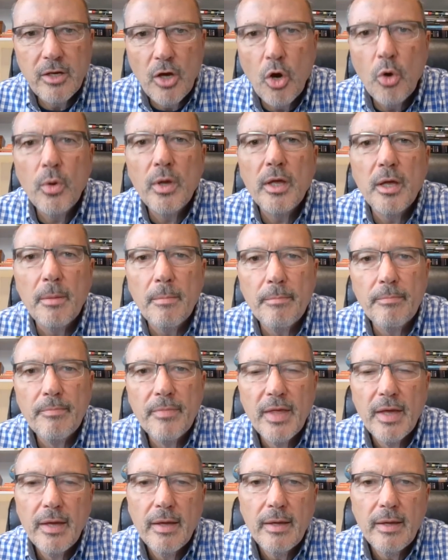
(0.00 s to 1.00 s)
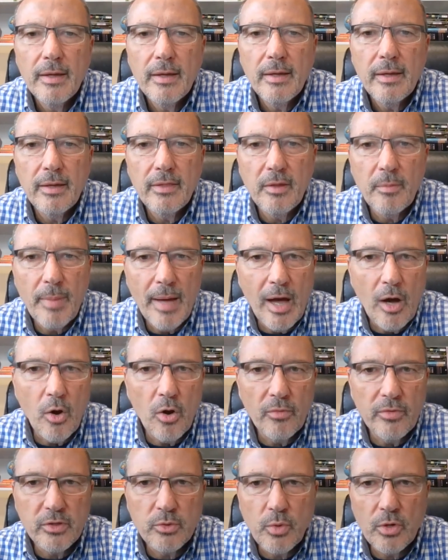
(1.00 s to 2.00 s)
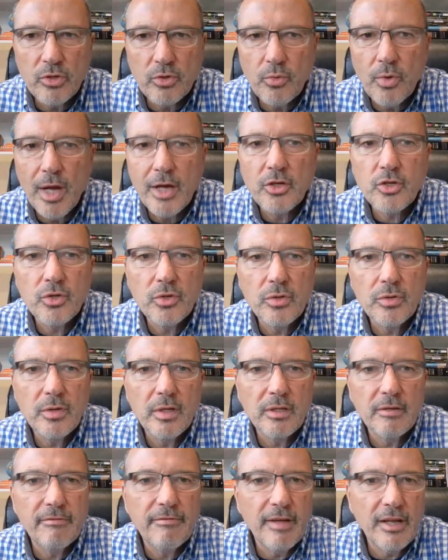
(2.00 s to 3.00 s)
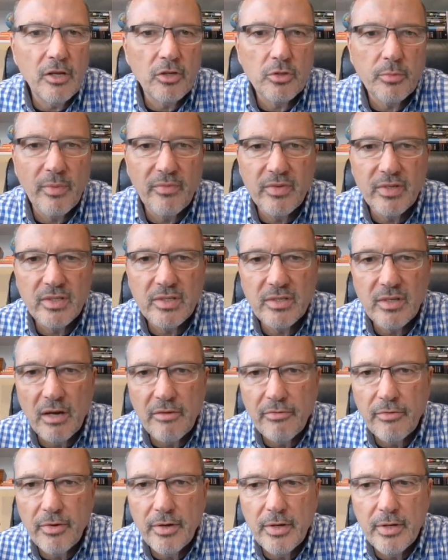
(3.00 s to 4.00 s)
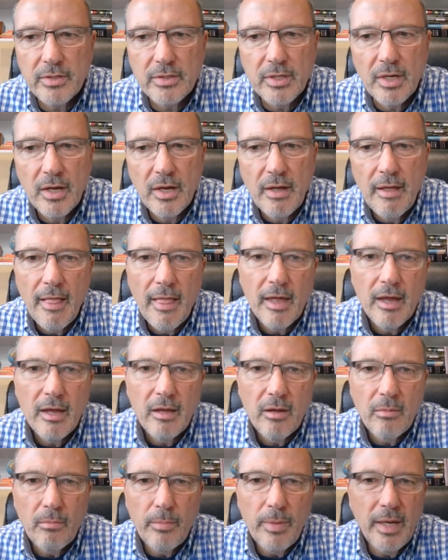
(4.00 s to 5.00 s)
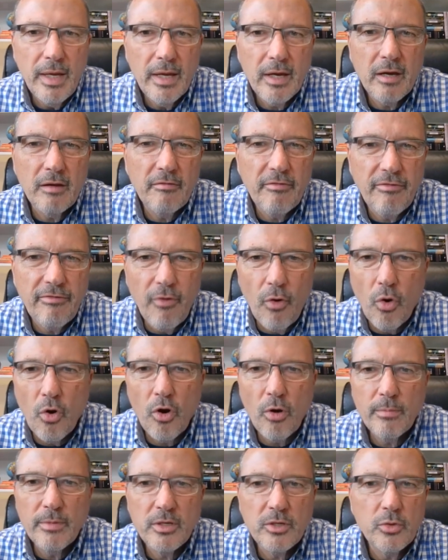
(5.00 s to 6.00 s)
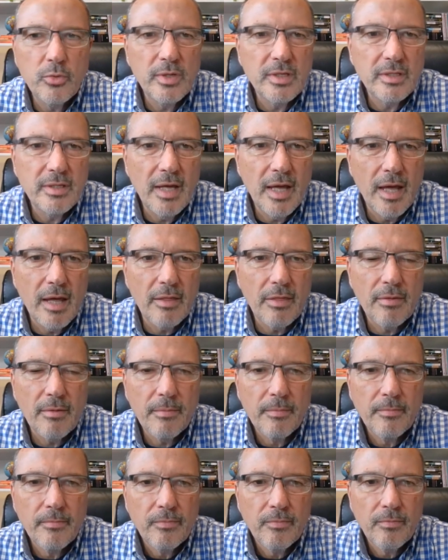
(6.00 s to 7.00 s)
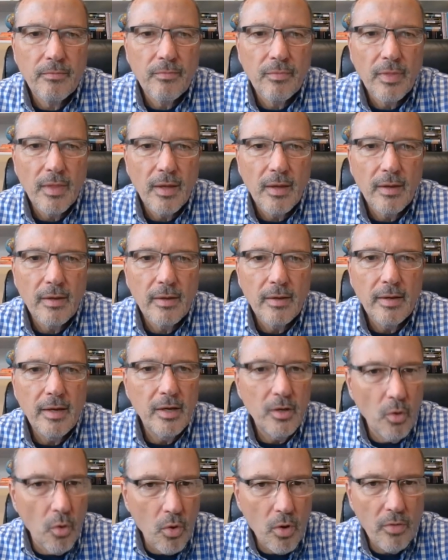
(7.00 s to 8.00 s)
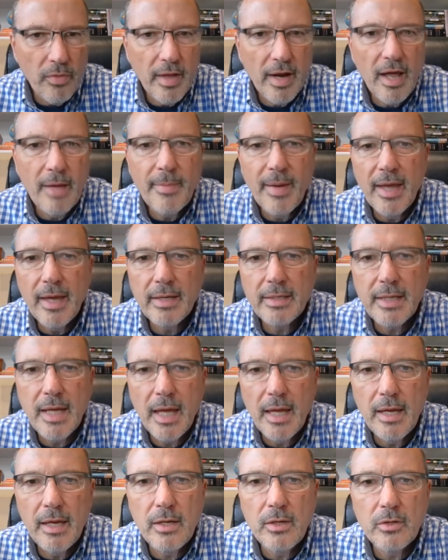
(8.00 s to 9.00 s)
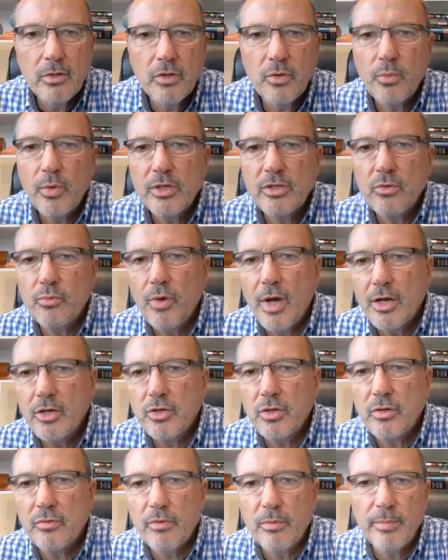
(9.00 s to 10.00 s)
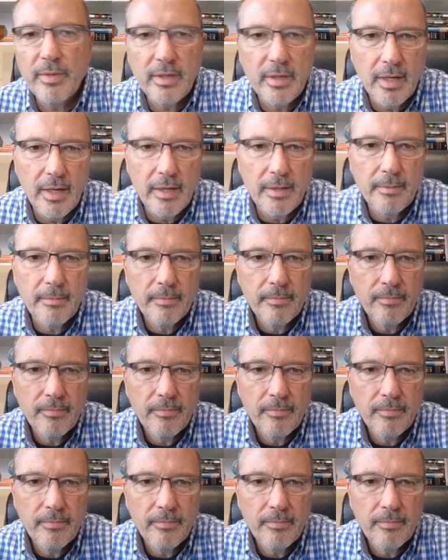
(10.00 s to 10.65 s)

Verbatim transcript: know him, and the power of his resurrection, and the fellowship of his sufferings, being conformed to his death, in order that I may attain to the resurrection from the dead.